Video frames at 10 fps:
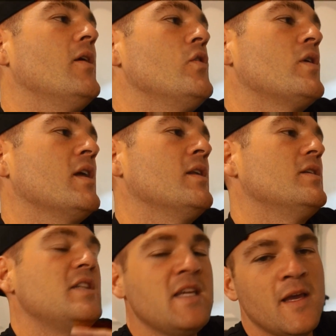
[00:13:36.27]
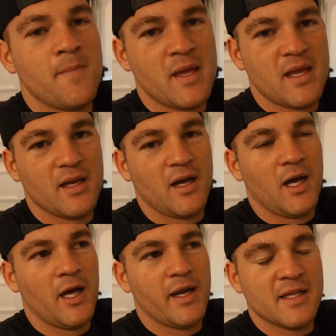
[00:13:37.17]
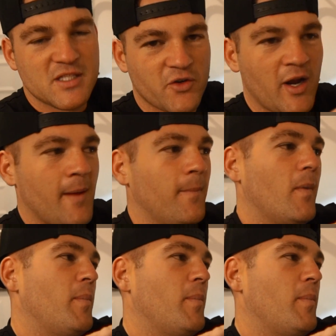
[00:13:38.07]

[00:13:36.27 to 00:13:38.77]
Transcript: You can DM me on Instagram,